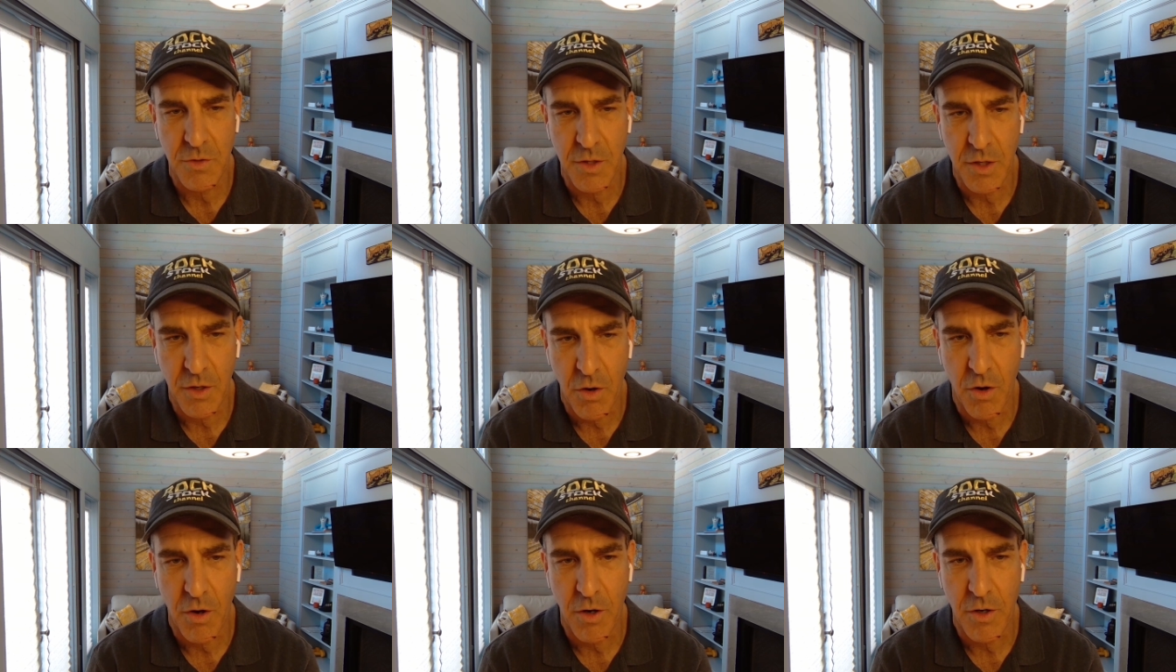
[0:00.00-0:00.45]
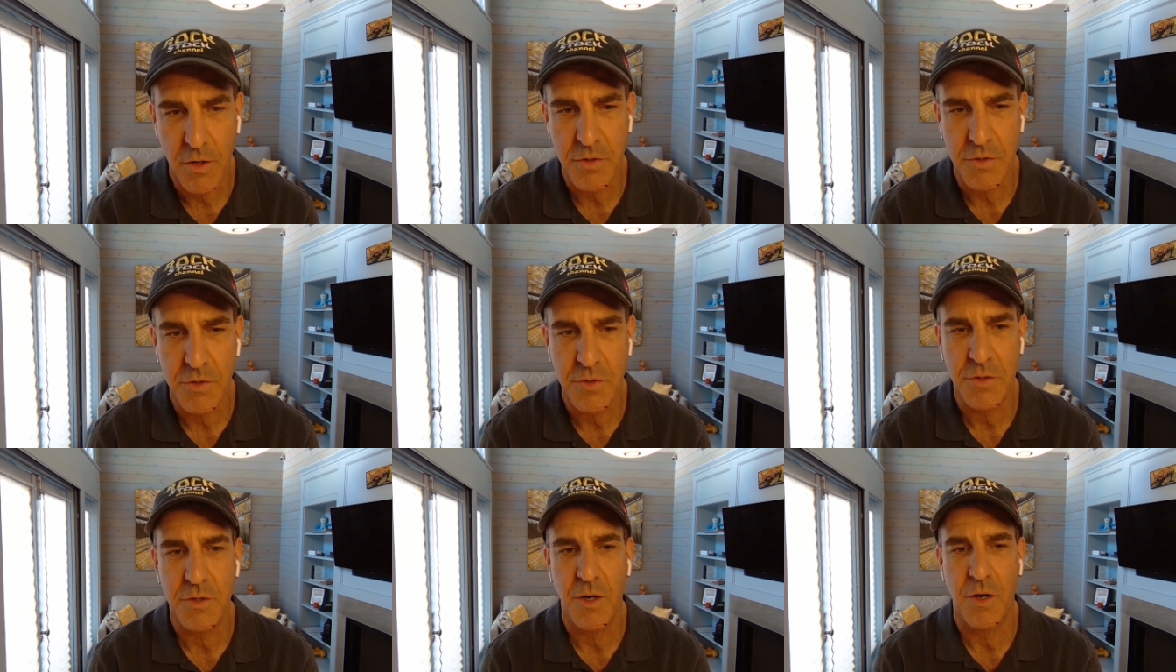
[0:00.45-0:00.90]
Certainly
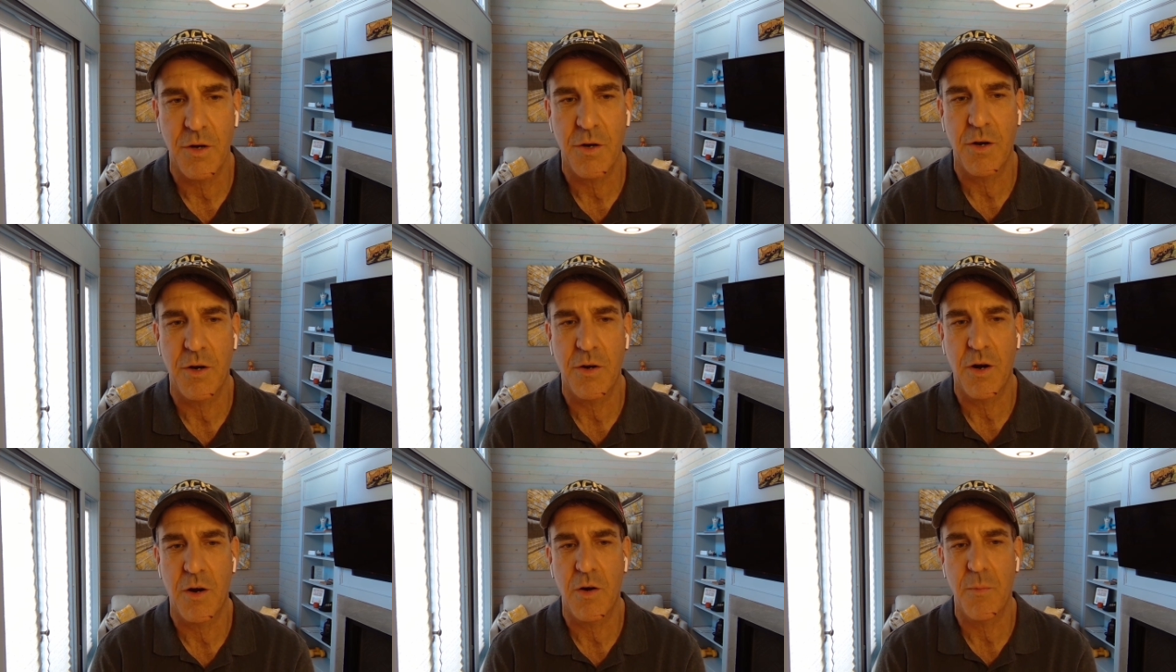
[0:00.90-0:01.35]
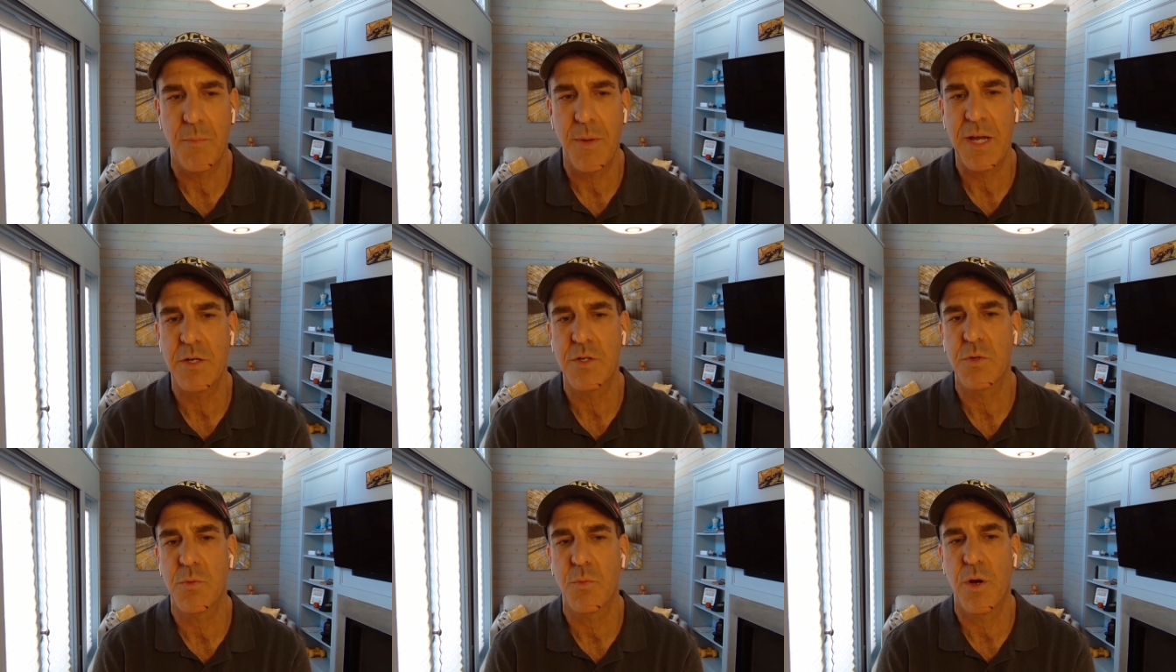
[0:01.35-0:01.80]
cars are
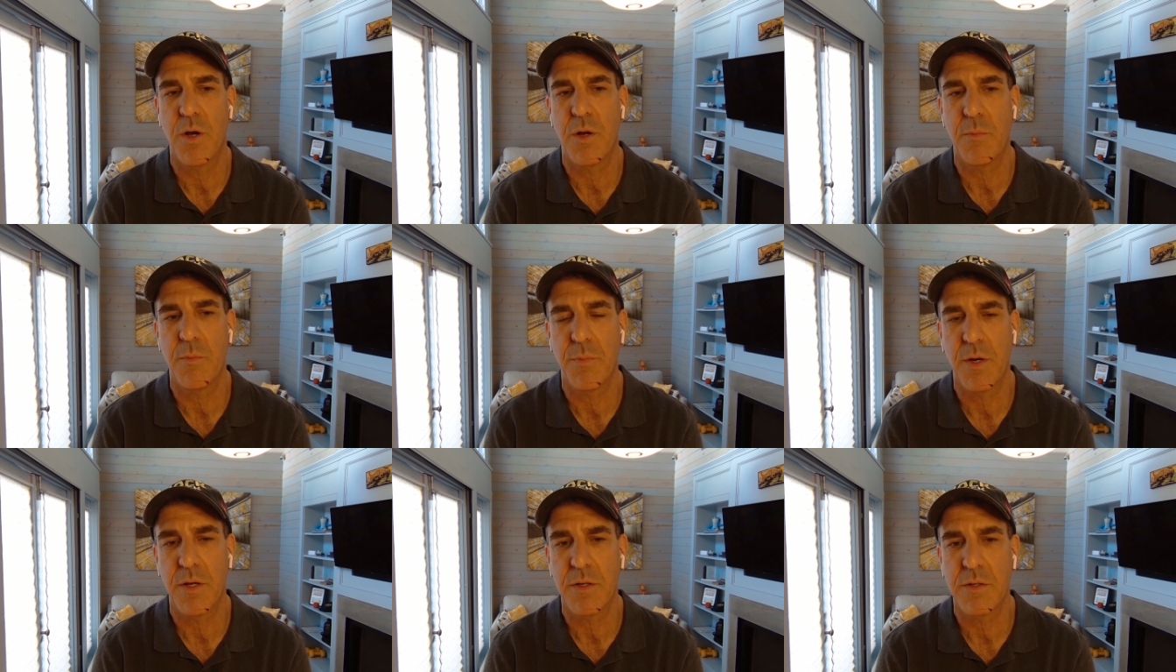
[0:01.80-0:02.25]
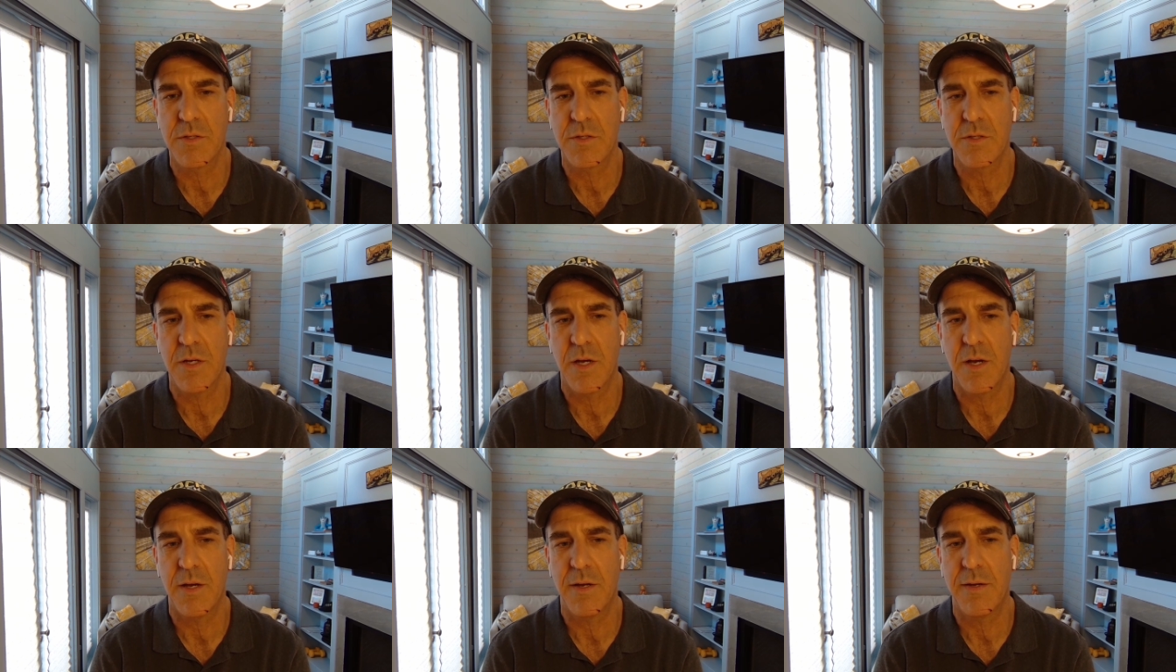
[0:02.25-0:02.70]
a major one, but
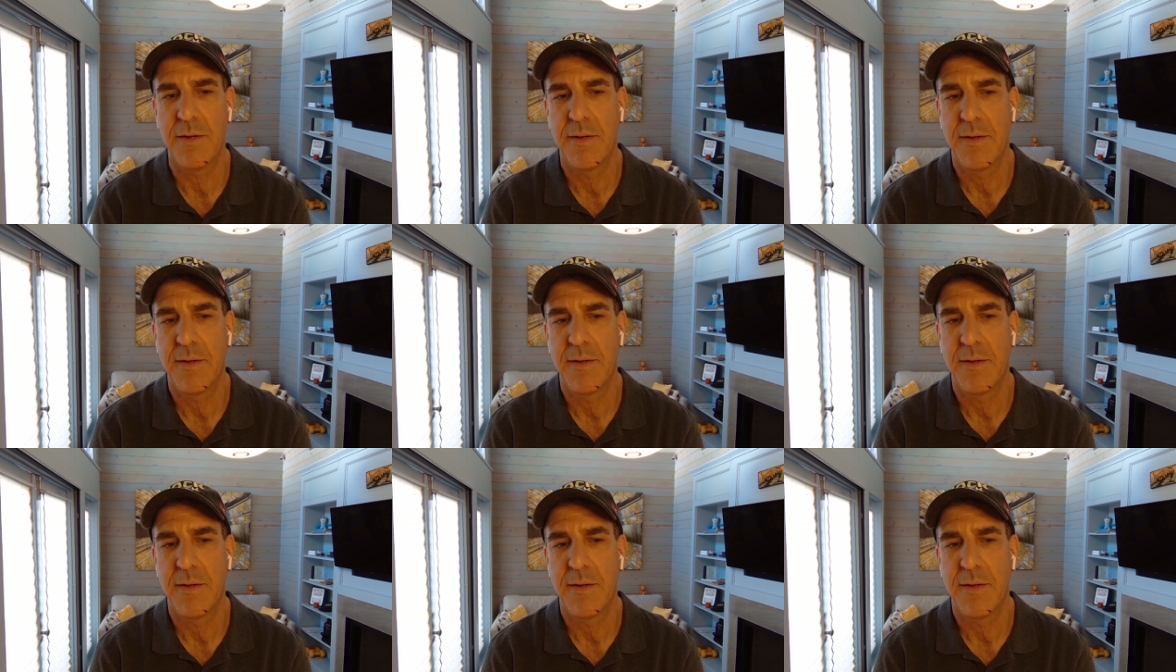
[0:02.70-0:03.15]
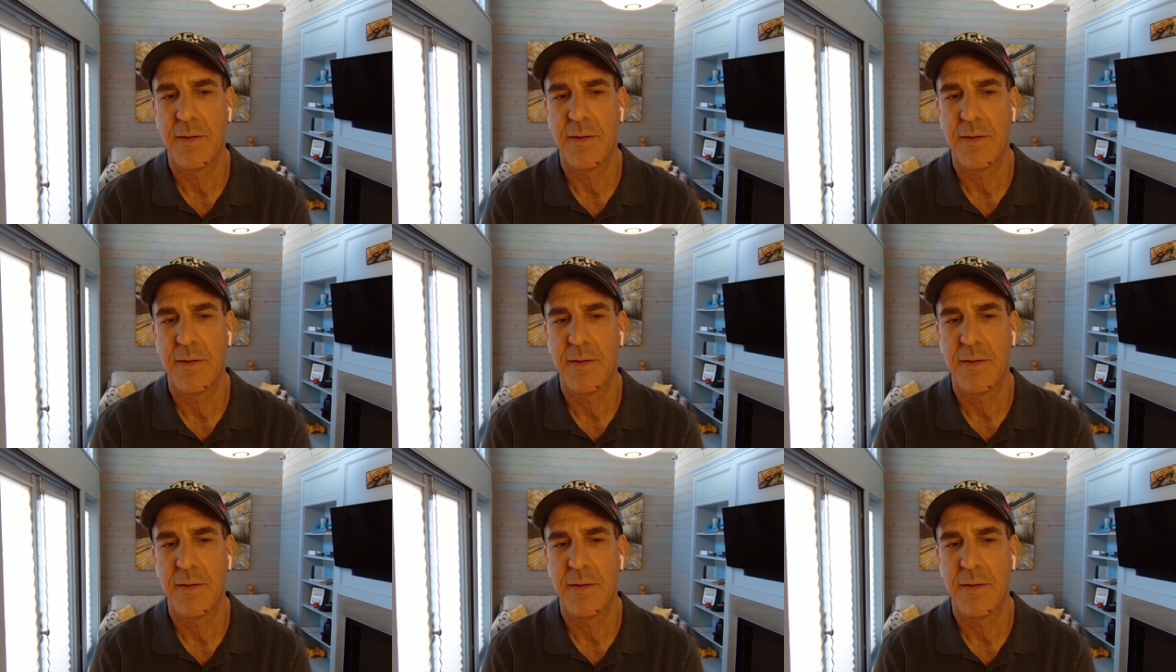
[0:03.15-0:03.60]

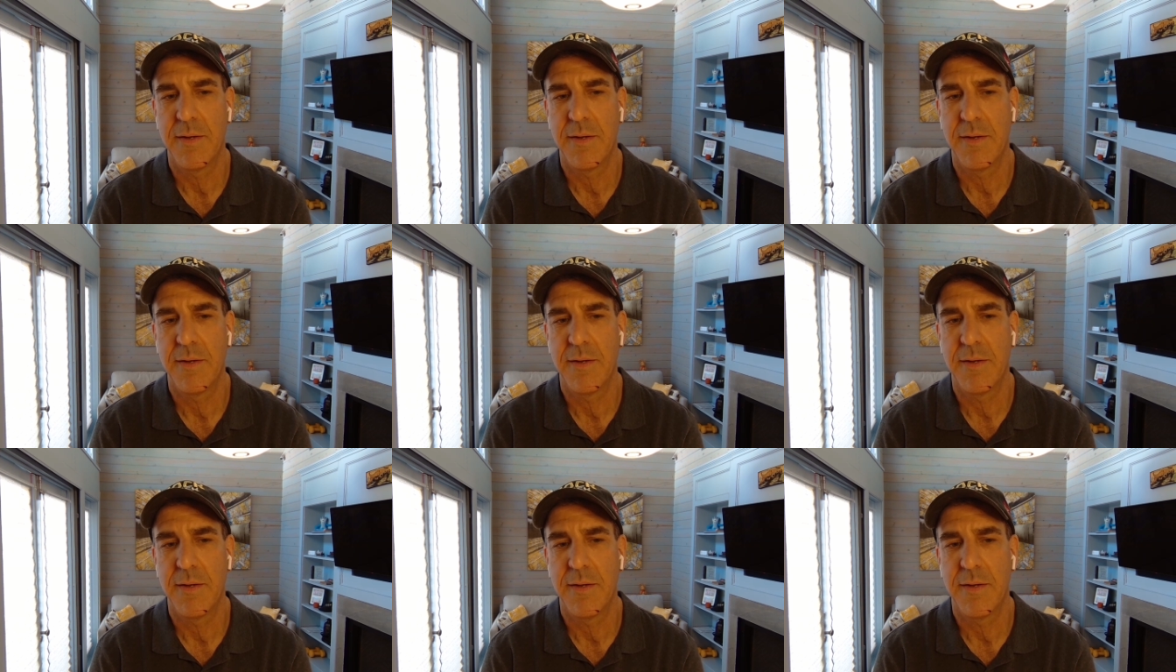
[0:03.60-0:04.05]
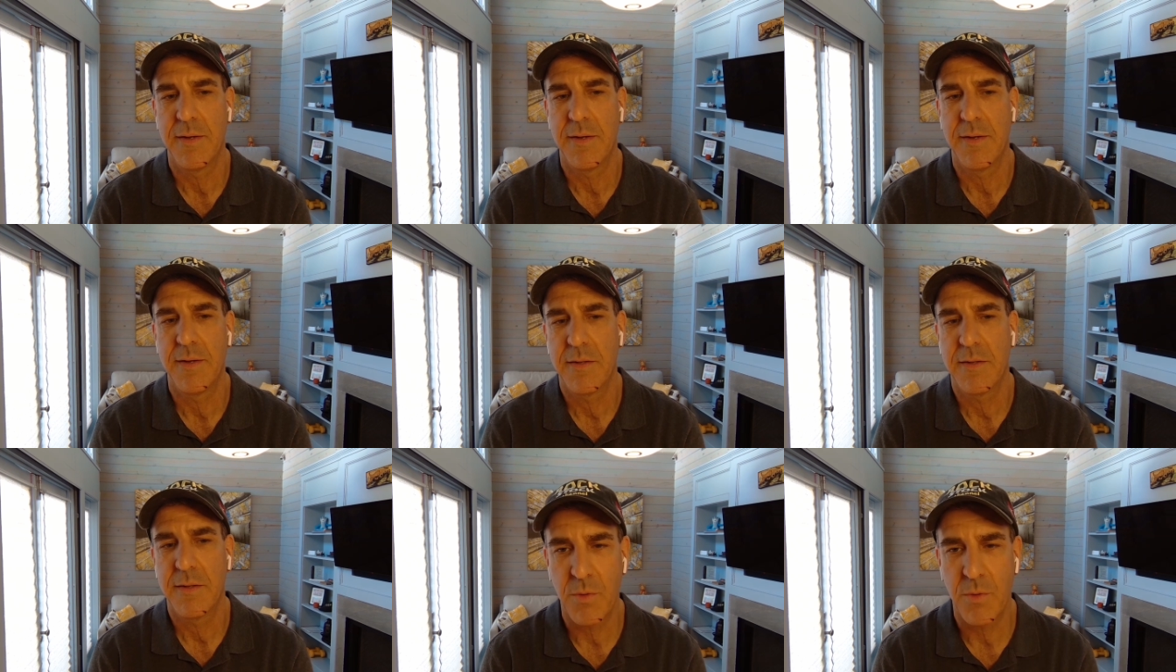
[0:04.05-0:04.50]
that's mainly
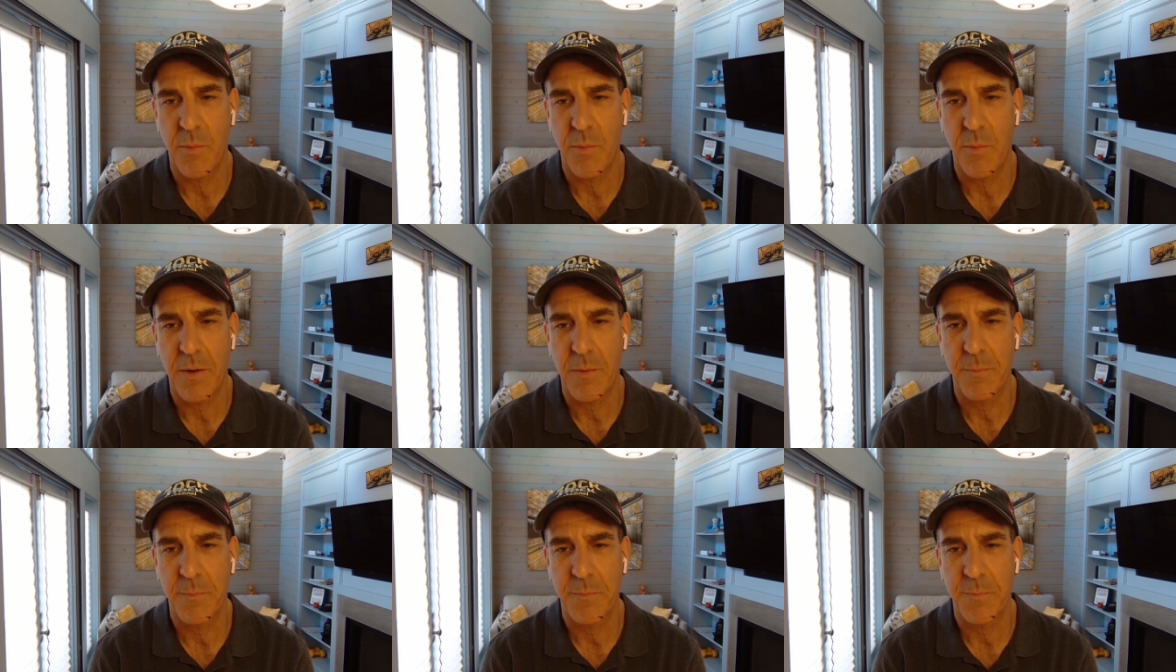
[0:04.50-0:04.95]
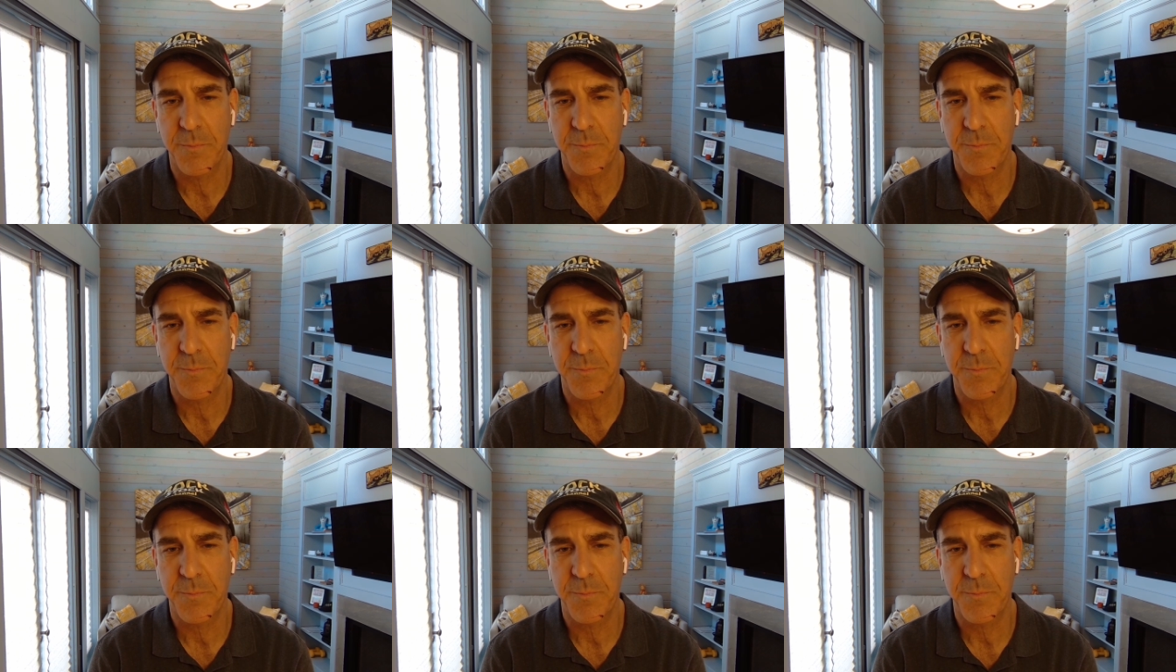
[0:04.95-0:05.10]
what we care about.